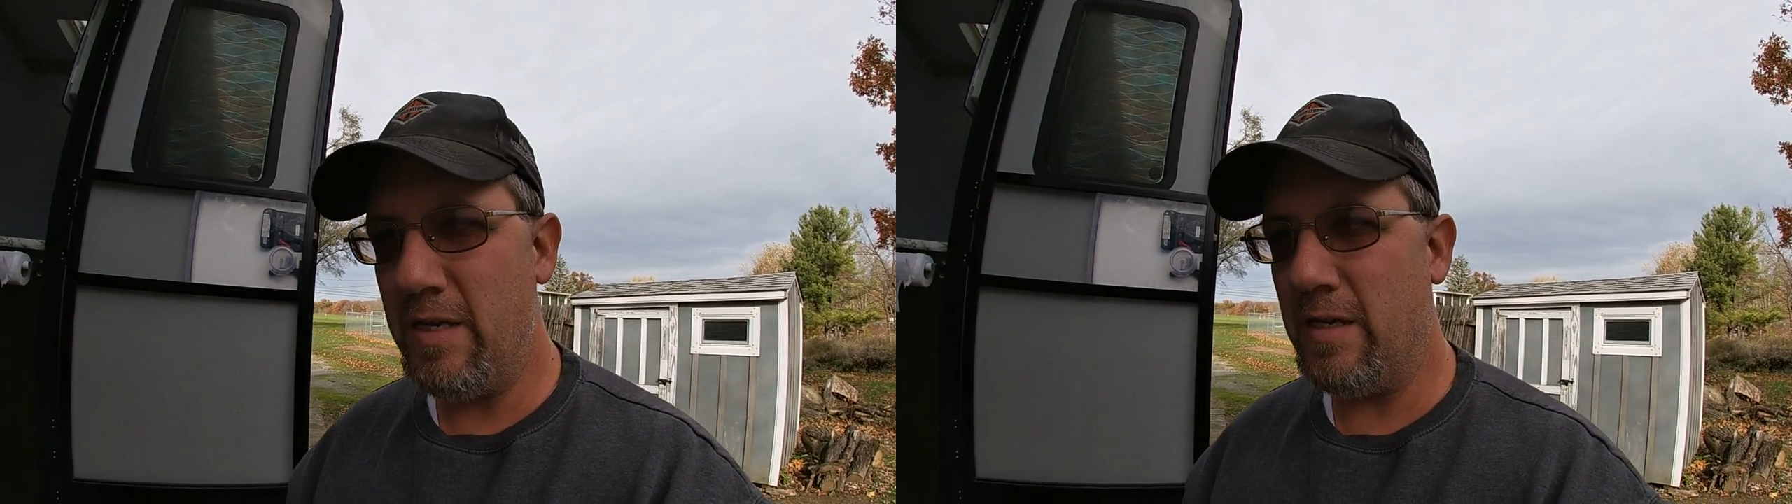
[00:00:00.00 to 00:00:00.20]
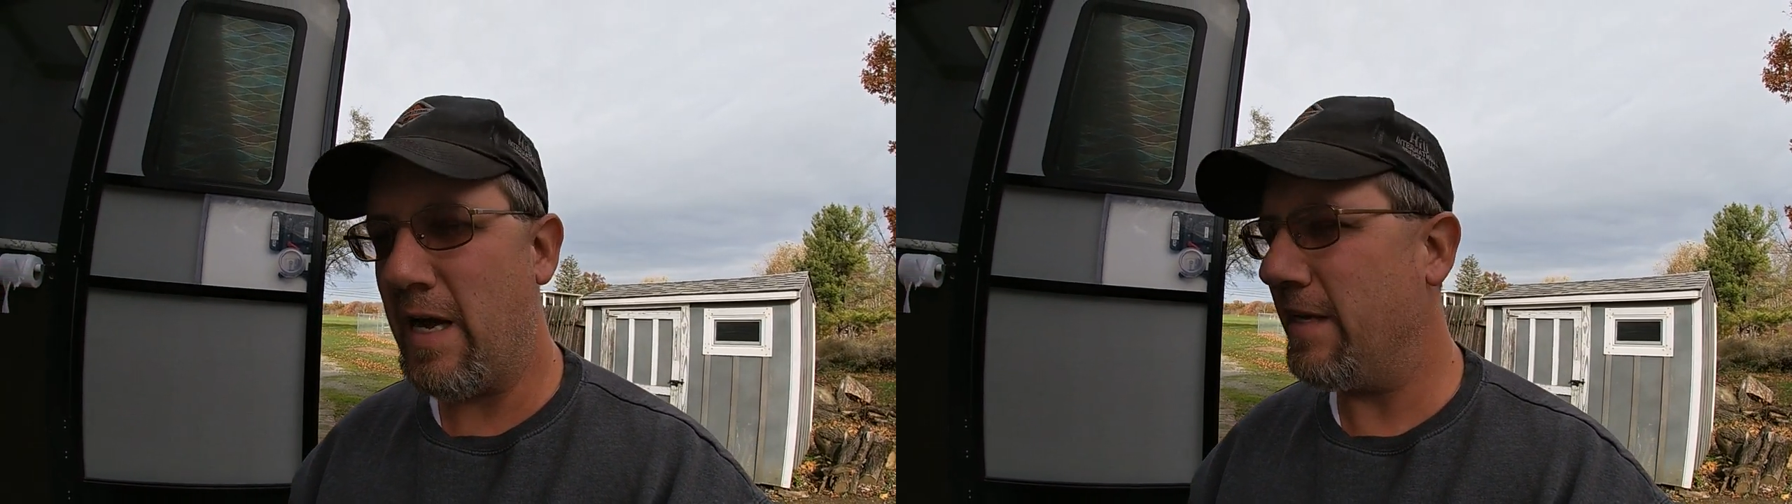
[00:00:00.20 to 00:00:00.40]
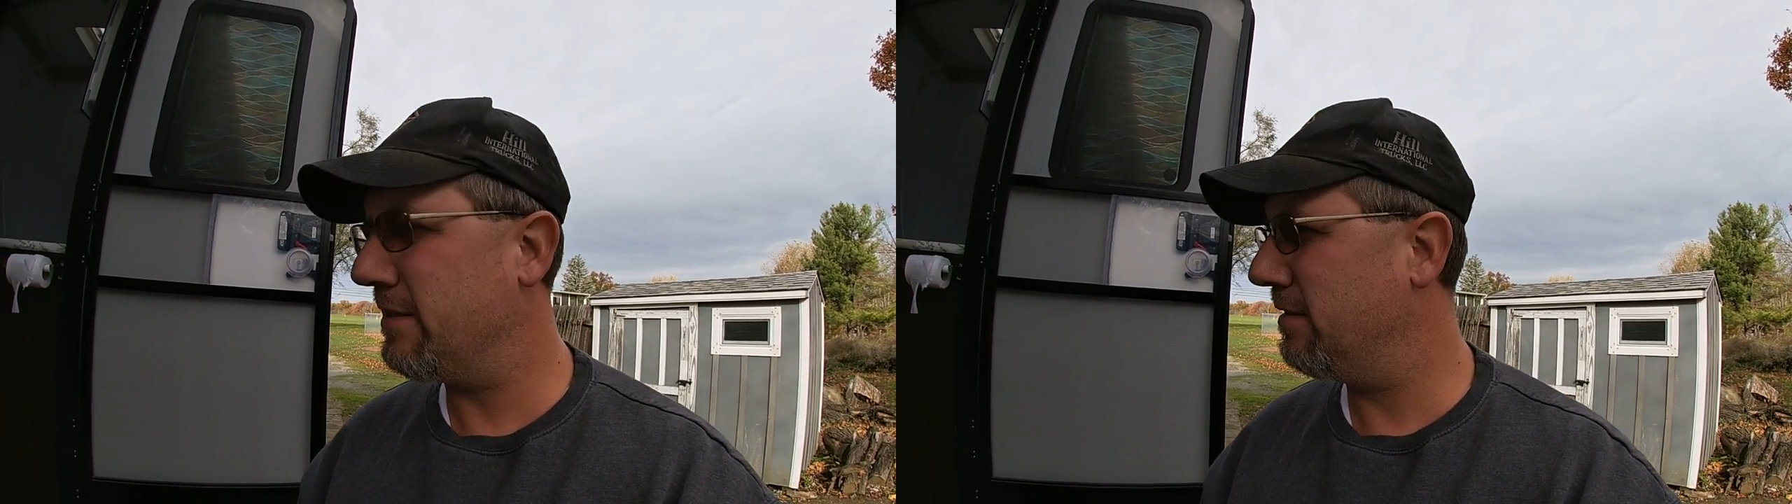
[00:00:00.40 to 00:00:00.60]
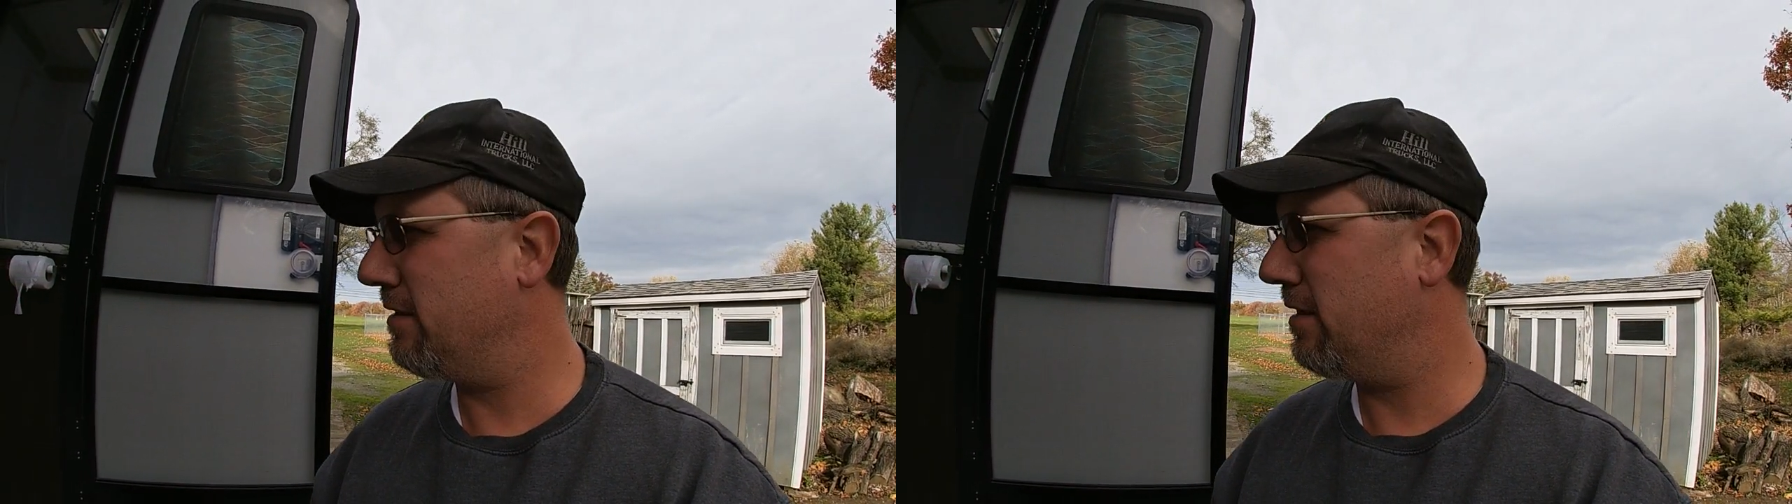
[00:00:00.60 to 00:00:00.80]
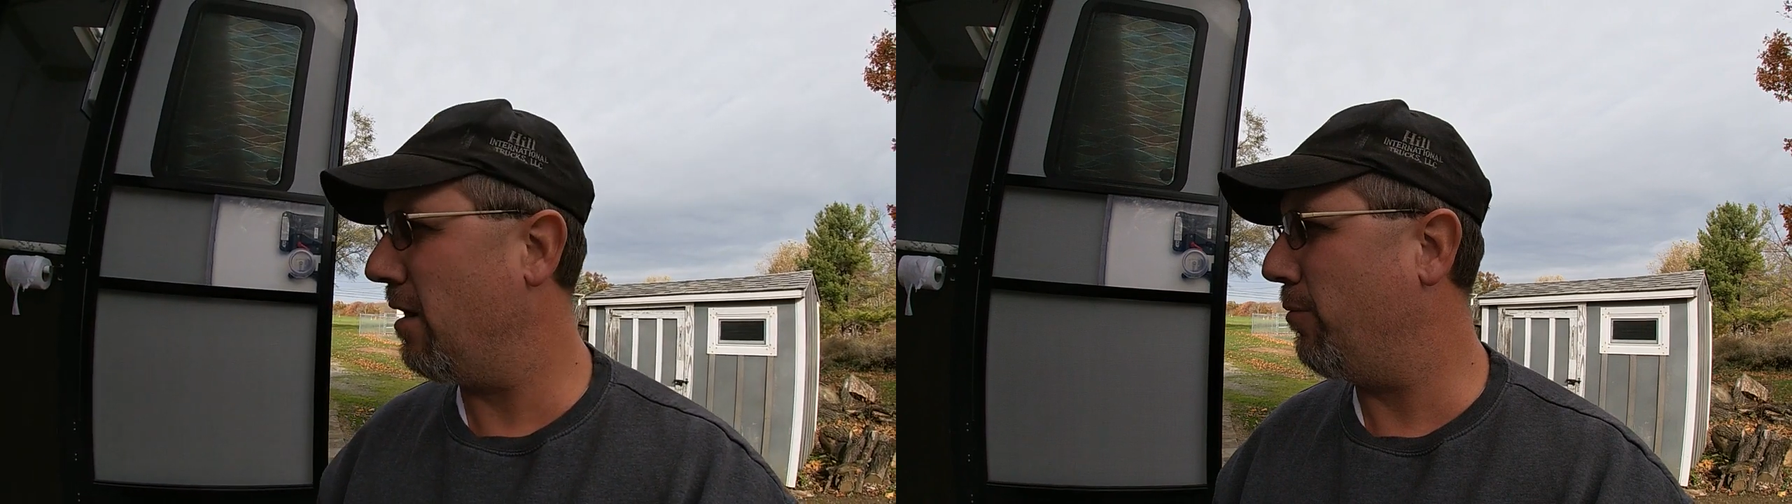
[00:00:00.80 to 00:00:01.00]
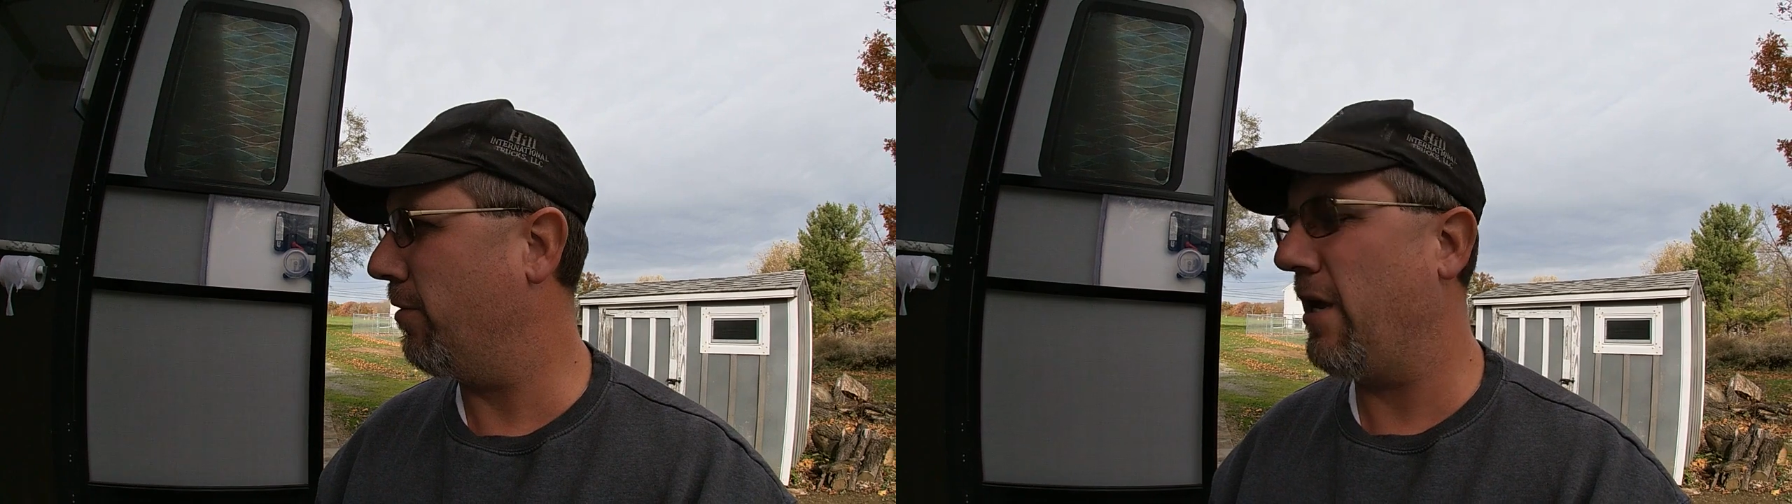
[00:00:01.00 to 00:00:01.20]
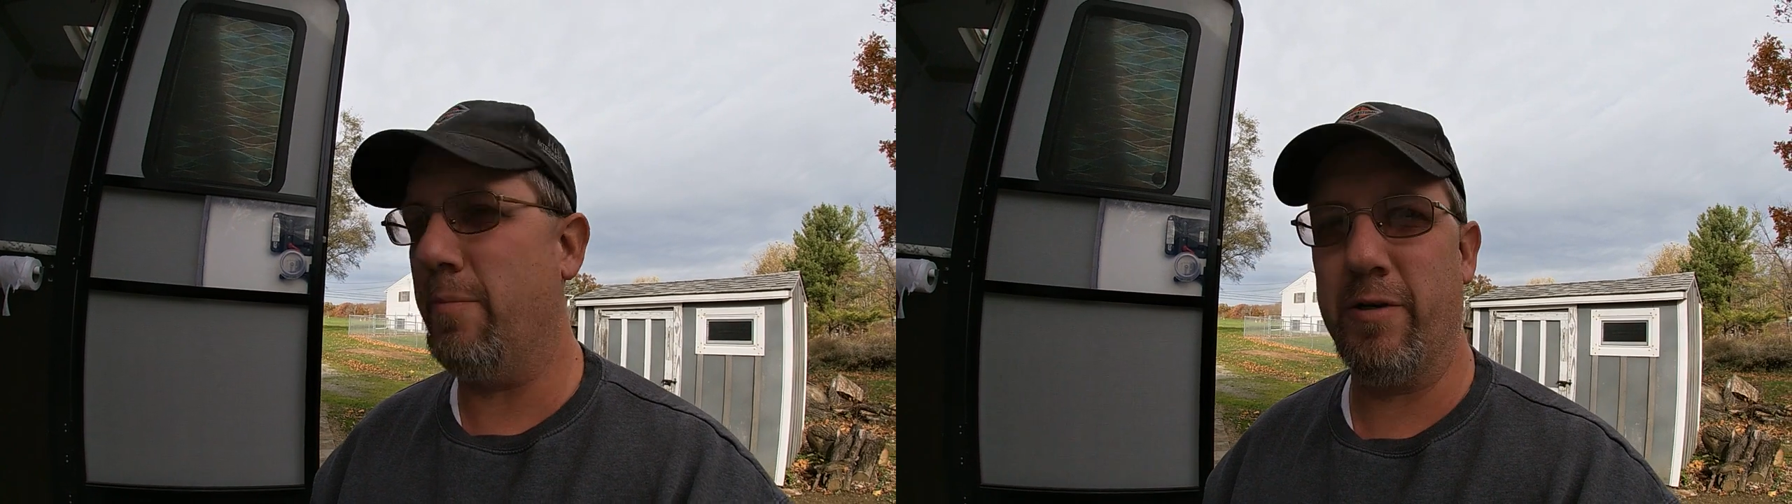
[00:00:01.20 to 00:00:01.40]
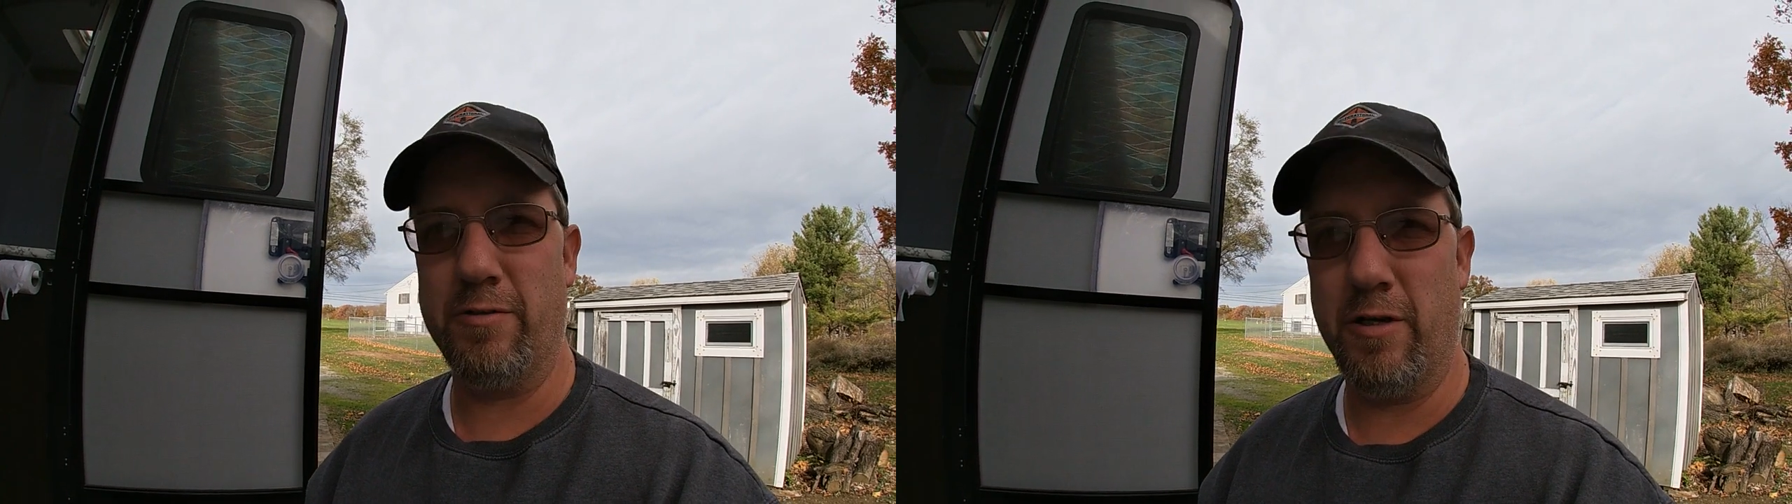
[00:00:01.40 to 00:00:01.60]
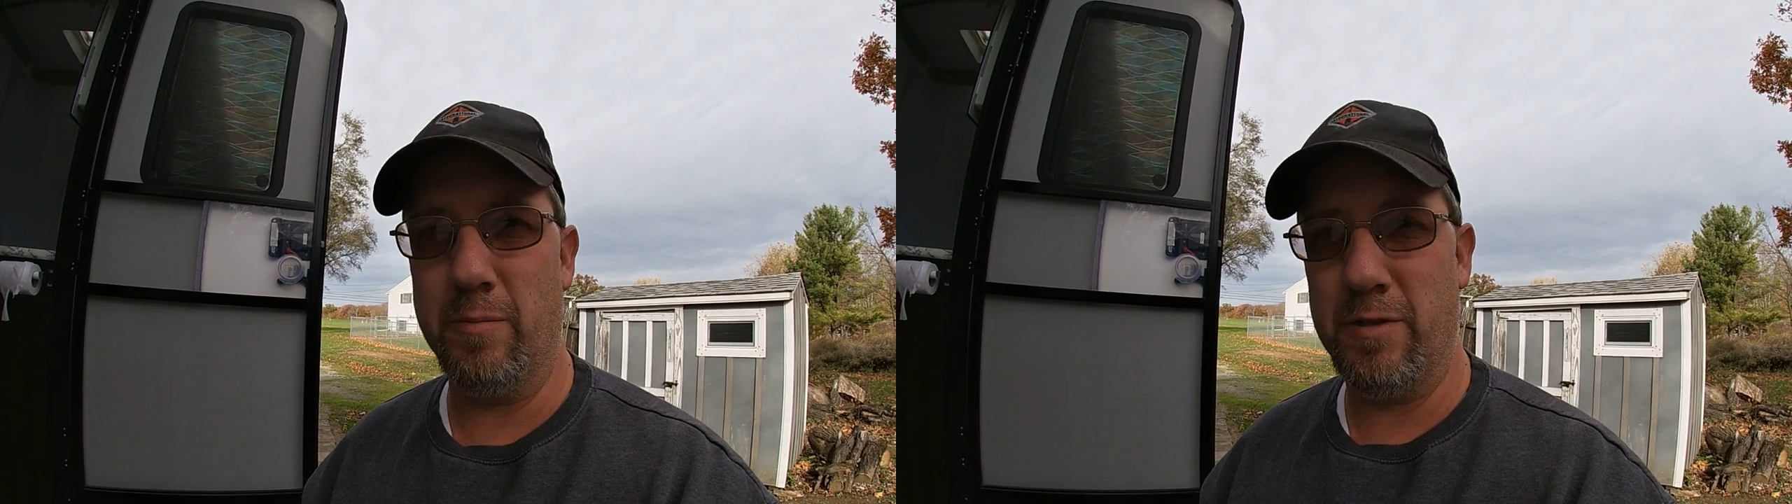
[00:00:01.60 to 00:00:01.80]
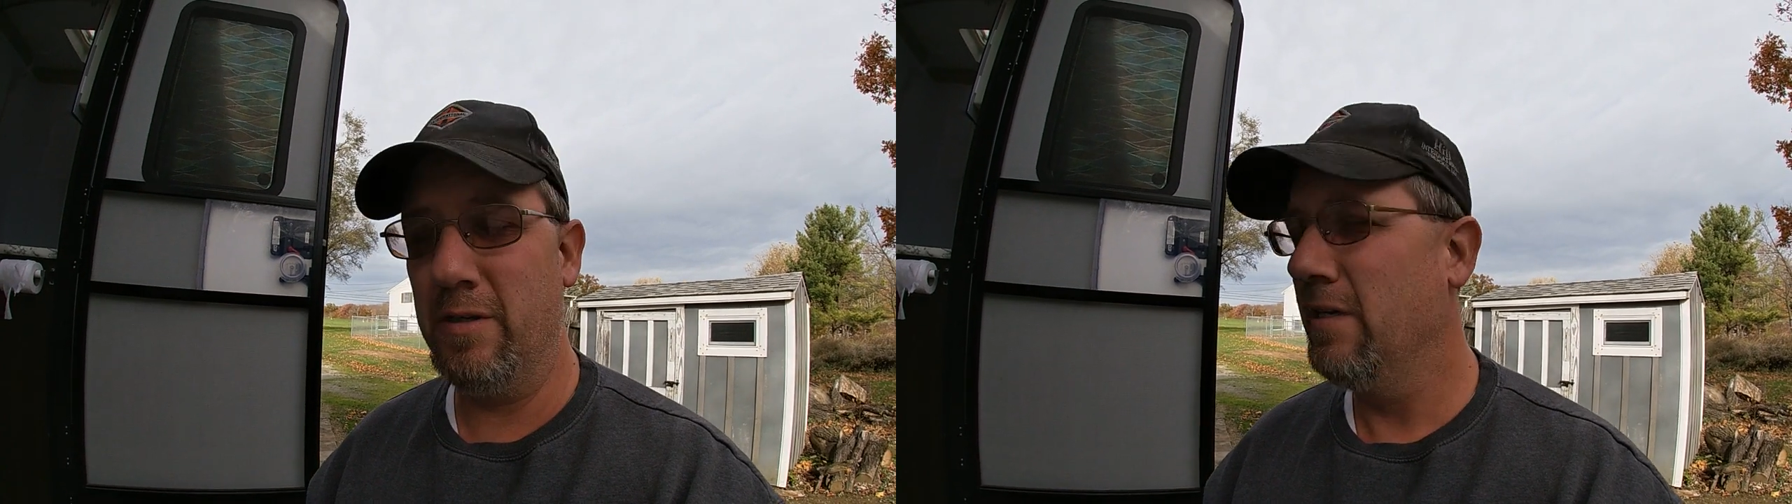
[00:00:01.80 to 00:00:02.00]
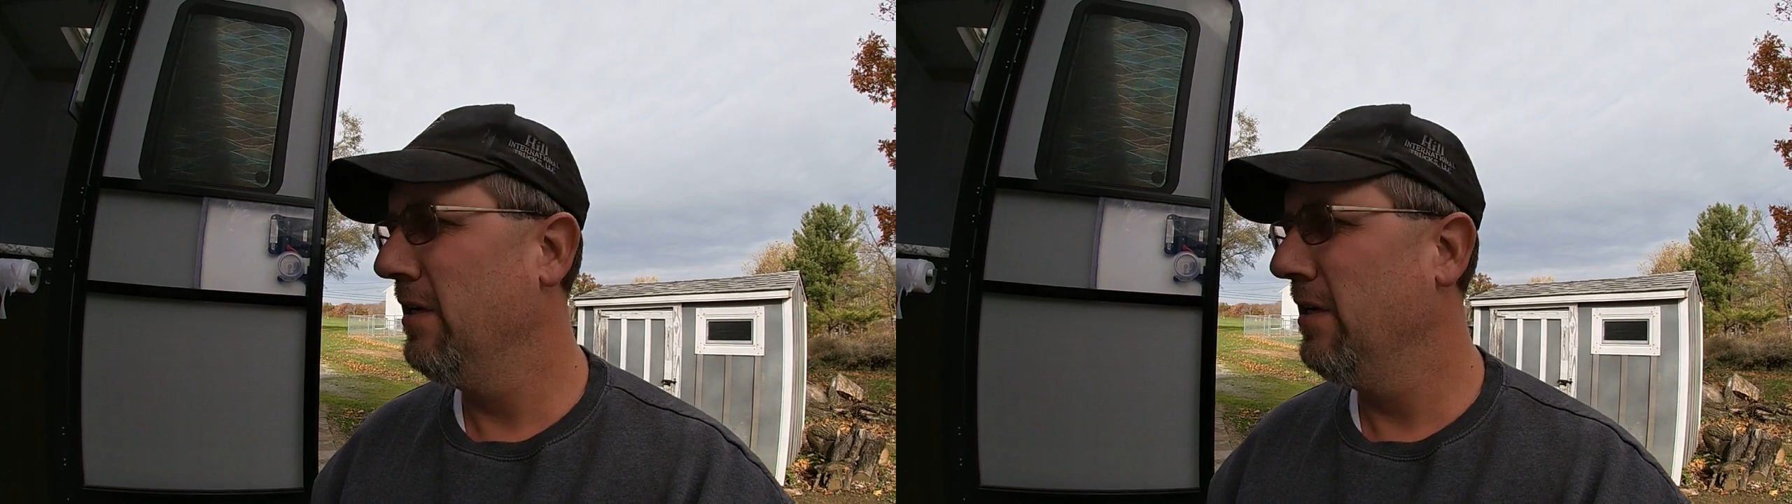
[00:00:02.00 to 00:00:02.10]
The last couple camping trips,